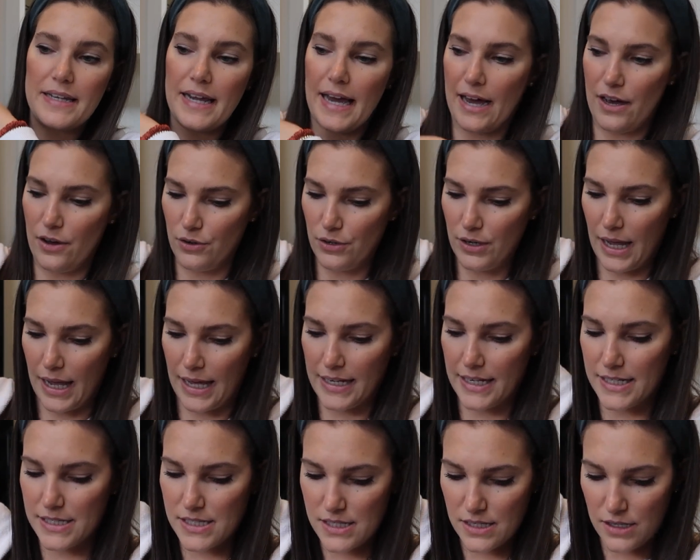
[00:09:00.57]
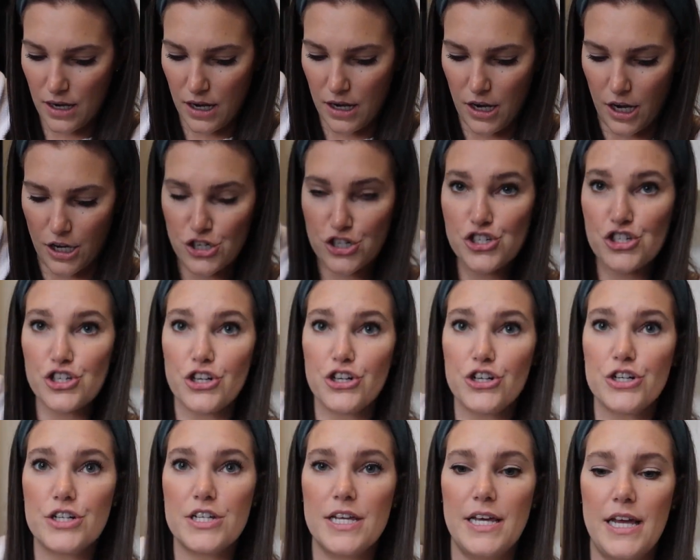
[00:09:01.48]
down and it's a
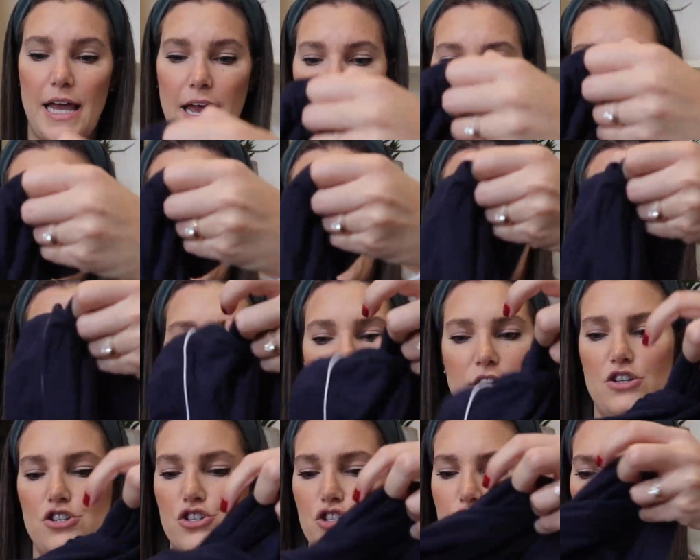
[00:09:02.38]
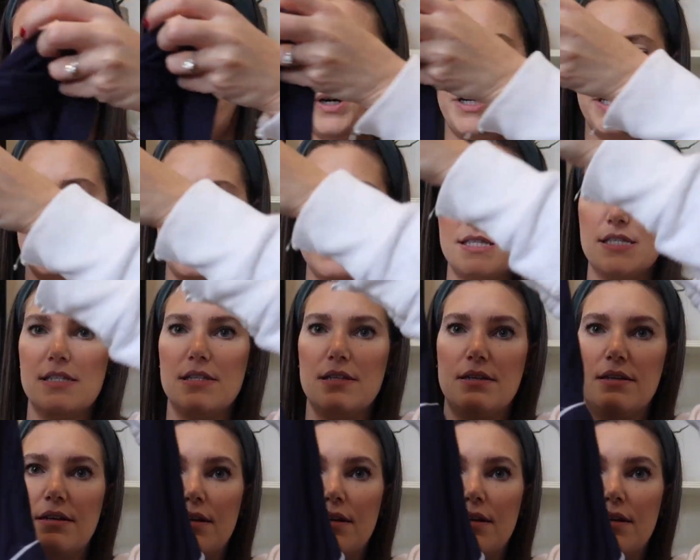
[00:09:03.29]
shirt and then shorts.